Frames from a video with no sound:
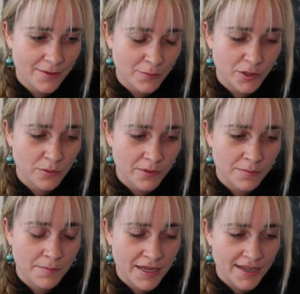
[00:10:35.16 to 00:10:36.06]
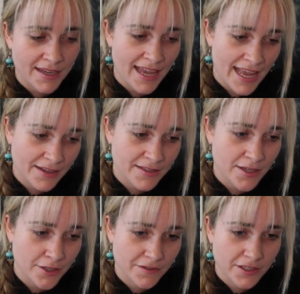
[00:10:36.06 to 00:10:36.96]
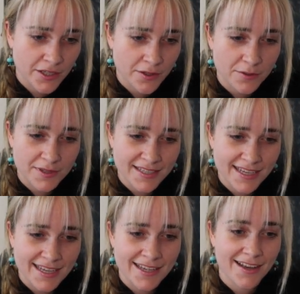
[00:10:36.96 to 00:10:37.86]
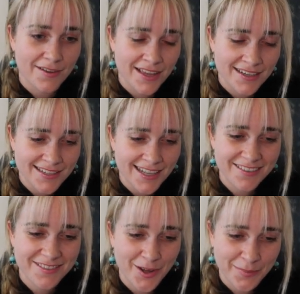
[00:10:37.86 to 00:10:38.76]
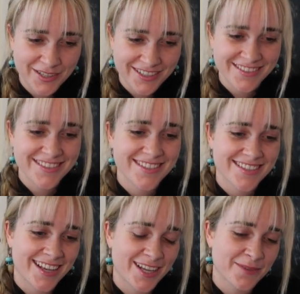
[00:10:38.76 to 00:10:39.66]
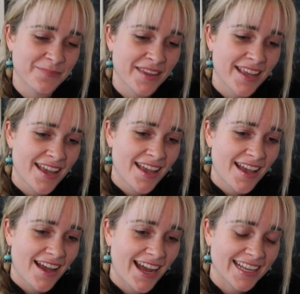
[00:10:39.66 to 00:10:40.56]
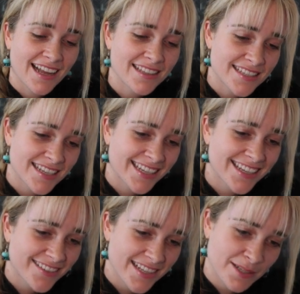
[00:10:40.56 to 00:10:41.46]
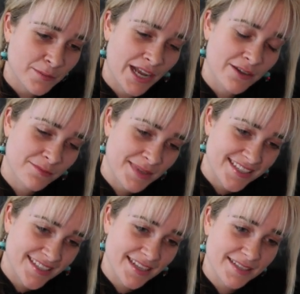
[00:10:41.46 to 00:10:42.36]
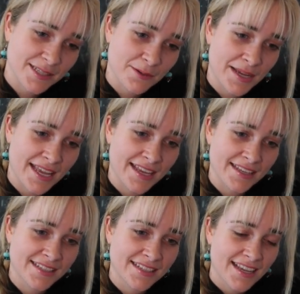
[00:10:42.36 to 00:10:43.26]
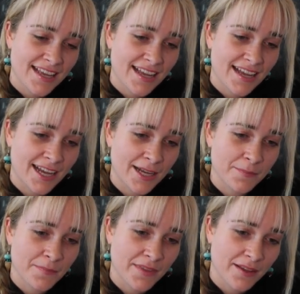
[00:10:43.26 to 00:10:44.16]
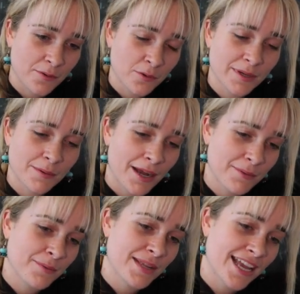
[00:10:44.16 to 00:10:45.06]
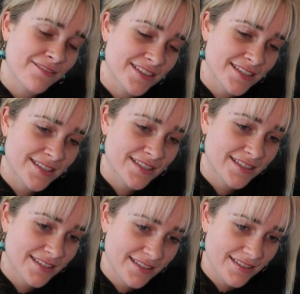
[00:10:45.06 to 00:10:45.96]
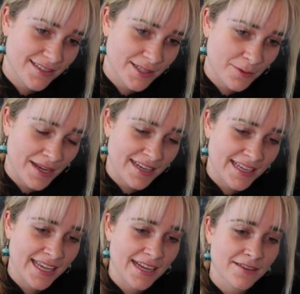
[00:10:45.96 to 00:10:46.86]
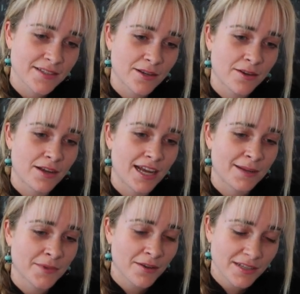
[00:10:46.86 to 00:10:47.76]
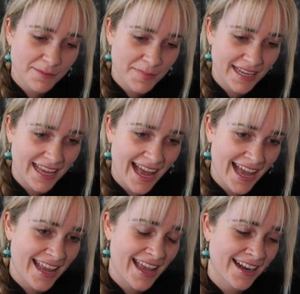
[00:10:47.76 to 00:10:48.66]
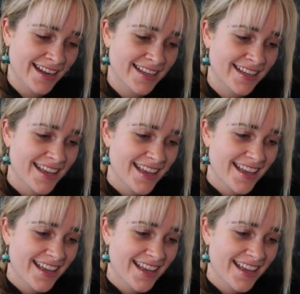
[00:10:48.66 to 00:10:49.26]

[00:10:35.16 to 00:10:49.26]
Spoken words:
which would be x/2c. That is none of the options. I can't see any reason why it would be c squared, or why would we have this squared here. So I'm going to pick A, and I